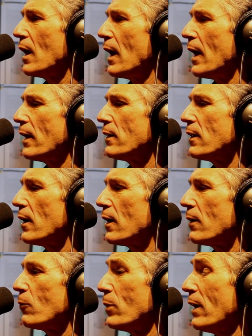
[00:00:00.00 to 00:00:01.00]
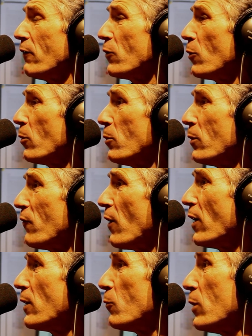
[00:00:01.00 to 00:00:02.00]
And we never thought we would
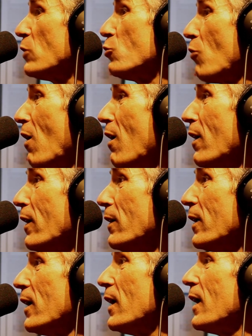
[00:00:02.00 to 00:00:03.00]
find them. We tried.